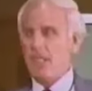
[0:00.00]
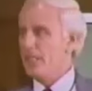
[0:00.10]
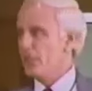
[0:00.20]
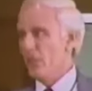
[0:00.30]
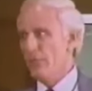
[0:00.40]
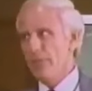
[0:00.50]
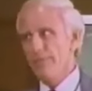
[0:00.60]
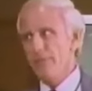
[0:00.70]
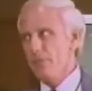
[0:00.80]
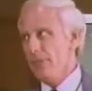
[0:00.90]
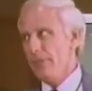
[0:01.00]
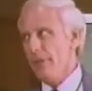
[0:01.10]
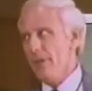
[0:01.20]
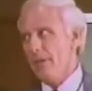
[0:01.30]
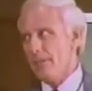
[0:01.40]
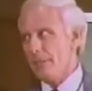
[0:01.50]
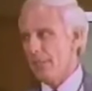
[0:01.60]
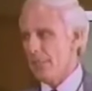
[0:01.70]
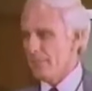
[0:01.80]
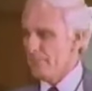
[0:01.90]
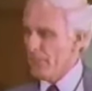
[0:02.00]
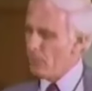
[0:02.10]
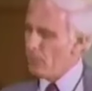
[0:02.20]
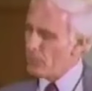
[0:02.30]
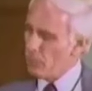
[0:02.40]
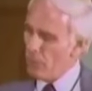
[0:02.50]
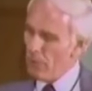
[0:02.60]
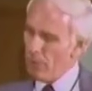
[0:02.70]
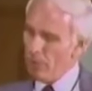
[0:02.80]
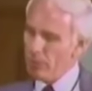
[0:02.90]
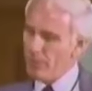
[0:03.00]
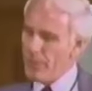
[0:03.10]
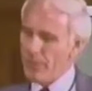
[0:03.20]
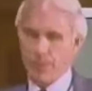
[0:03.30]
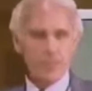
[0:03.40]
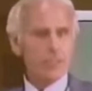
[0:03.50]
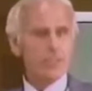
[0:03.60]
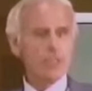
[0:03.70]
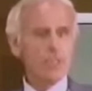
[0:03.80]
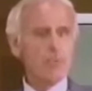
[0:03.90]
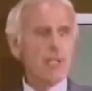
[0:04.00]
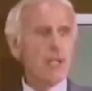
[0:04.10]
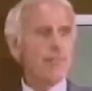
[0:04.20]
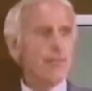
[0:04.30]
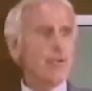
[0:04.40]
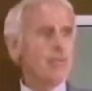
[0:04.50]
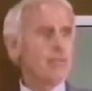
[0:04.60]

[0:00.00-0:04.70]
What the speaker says: It's only a few $100s, but it was one of those reasons turned my life around.